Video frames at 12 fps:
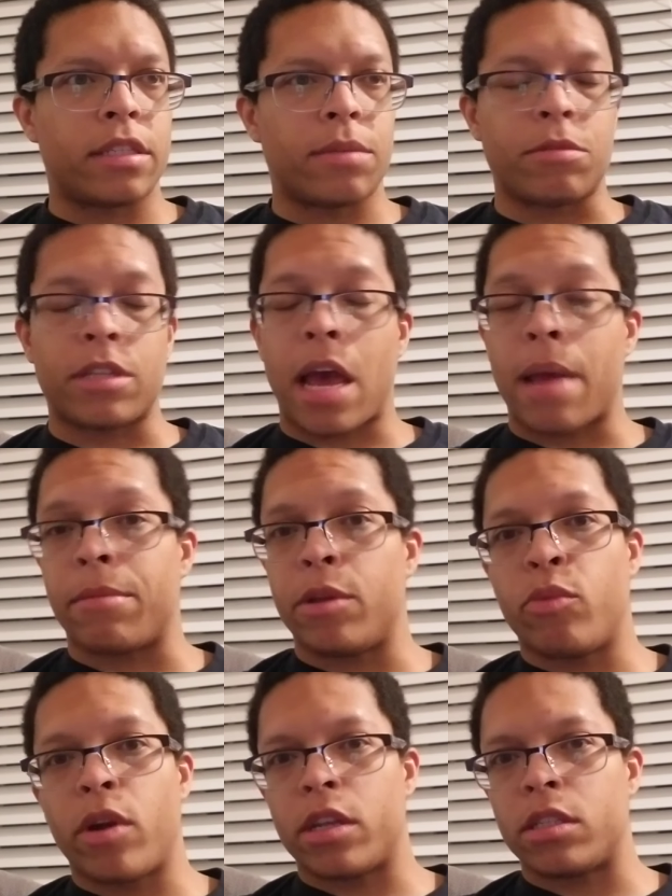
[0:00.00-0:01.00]
some timely
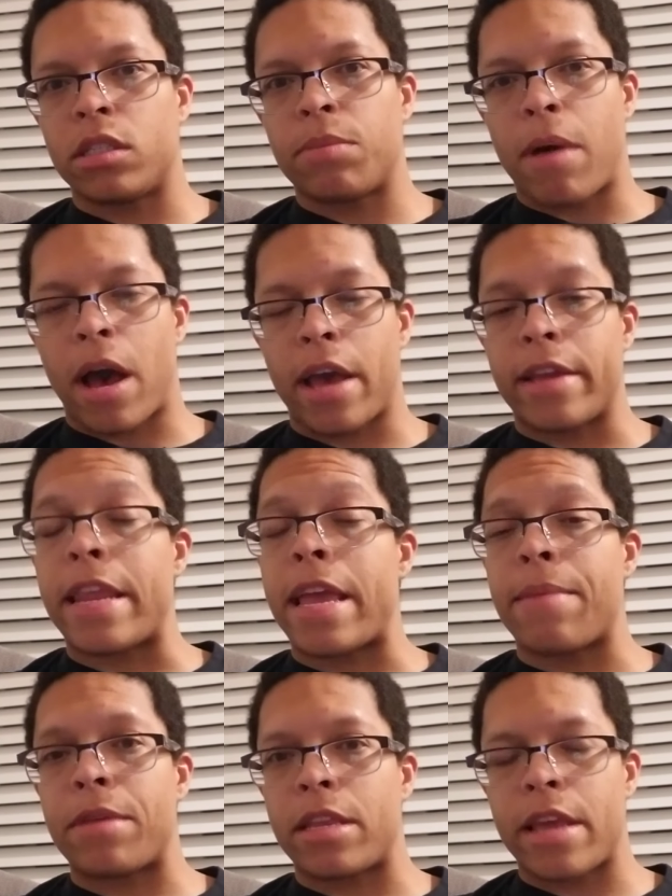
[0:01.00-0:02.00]
runs by
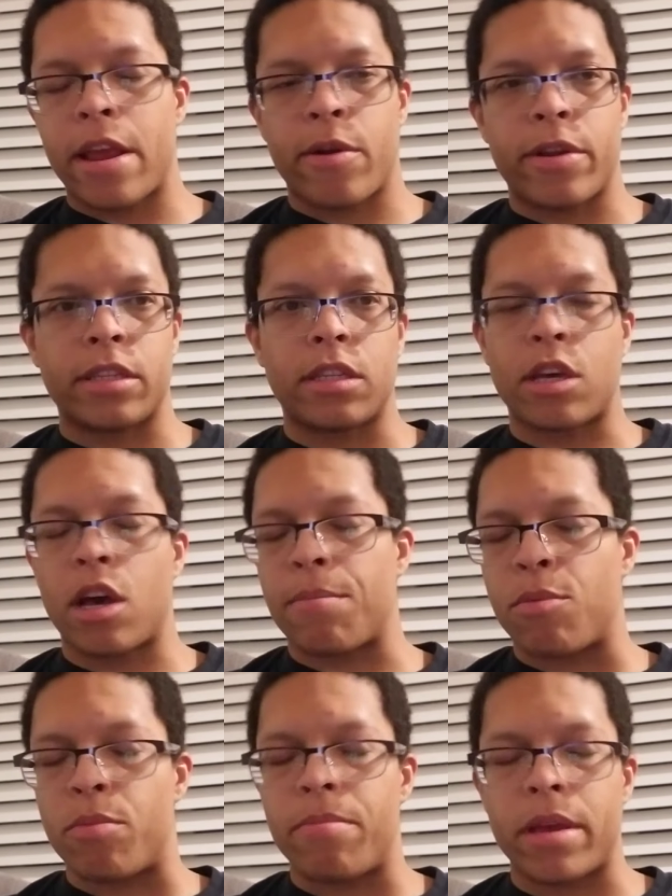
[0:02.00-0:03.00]
Damian Harris, a
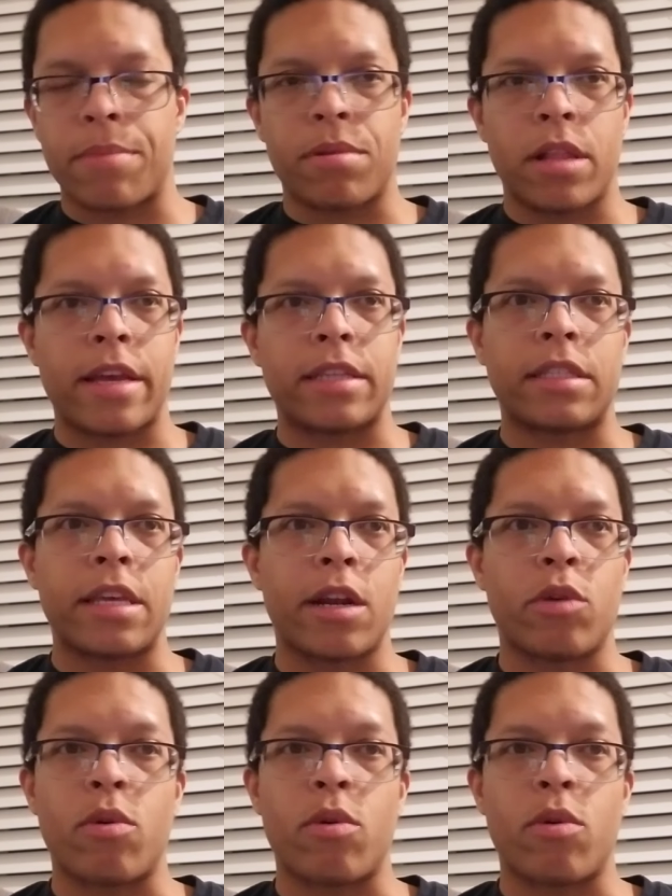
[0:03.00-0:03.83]
couple big plays there.